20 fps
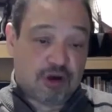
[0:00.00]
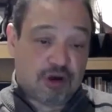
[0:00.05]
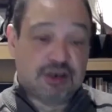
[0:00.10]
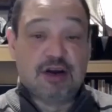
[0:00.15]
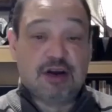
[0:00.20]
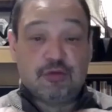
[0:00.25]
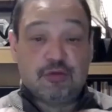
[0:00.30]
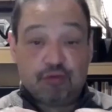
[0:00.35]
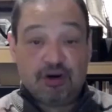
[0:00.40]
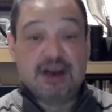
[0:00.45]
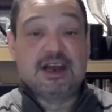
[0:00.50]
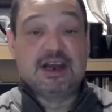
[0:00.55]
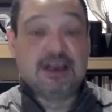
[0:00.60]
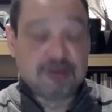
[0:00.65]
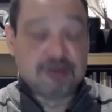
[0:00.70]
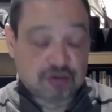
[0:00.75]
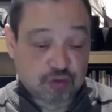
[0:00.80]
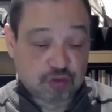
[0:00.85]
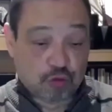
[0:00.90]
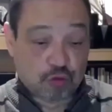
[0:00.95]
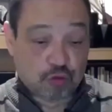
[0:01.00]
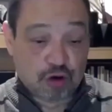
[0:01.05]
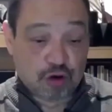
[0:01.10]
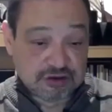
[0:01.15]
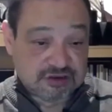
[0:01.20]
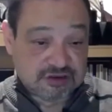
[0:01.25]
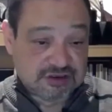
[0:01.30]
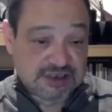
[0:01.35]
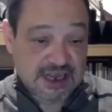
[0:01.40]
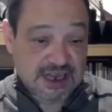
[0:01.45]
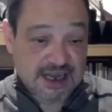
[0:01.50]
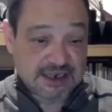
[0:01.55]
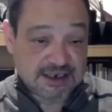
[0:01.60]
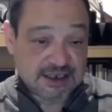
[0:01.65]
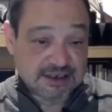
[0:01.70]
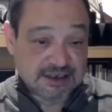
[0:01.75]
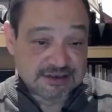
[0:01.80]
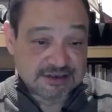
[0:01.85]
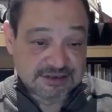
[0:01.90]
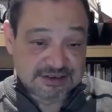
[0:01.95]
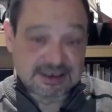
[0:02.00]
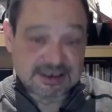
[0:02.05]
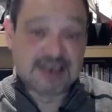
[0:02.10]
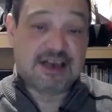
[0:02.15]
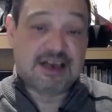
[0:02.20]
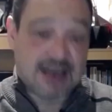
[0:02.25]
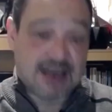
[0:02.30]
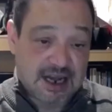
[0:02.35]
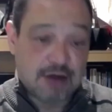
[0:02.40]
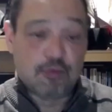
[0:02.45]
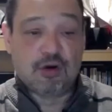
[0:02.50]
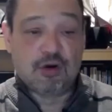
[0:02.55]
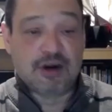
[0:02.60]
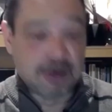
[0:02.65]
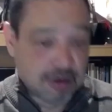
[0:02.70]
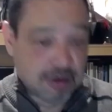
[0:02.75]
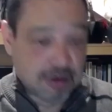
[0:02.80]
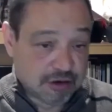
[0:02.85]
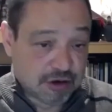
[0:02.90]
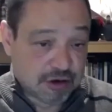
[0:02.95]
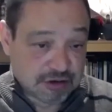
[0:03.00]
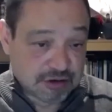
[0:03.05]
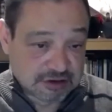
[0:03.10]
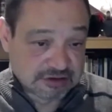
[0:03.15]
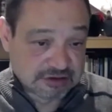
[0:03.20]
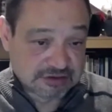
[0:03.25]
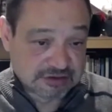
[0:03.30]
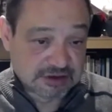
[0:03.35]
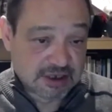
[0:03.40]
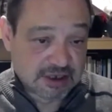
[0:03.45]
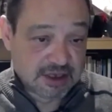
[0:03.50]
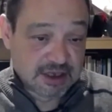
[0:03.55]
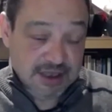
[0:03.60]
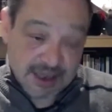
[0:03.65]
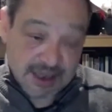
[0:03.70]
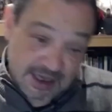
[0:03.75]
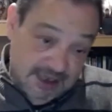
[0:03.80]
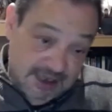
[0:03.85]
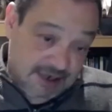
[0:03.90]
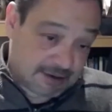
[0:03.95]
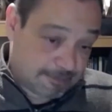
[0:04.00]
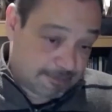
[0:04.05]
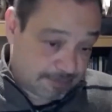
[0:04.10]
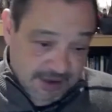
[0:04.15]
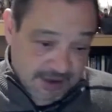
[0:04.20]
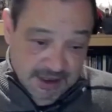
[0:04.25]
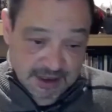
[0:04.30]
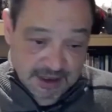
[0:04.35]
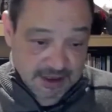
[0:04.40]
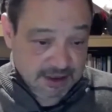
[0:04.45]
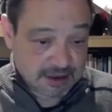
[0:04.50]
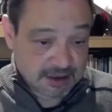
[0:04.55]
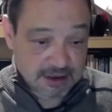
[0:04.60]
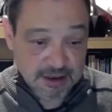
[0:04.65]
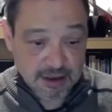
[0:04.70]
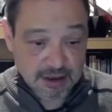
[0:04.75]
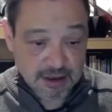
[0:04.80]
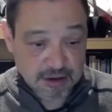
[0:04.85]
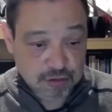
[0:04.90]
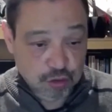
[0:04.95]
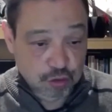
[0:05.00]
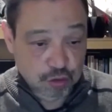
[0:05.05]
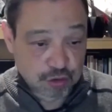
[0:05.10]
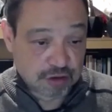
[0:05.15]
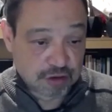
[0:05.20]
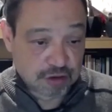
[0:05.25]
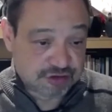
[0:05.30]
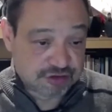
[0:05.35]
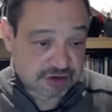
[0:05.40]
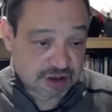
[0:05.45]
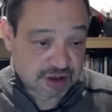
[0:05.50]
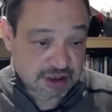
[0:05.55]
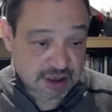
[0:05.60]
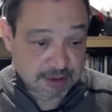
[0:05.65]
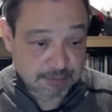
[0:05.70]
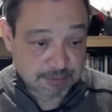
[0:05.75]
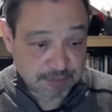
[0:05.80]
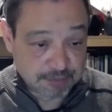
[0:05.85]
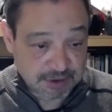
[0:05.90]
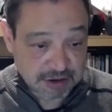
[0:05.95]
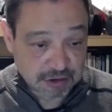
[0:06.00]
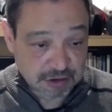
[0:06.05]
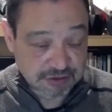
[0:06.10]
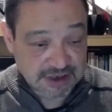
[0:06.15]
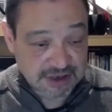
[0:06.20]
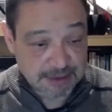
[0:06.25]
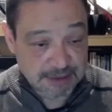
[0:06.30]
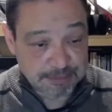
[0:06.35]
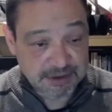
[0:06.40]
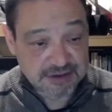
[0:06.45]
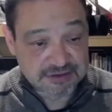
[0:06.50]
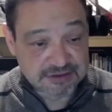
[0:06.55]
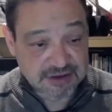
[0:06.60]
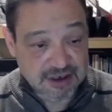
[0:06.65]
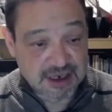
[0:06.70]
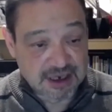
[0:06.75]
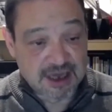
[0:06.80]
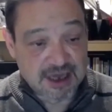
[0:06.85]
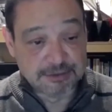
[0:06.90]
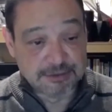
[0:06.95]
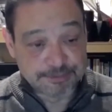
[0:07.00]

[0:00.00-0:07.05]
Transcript: that ran towards that and said, I want to learn this. And kudos to him because that means a lot.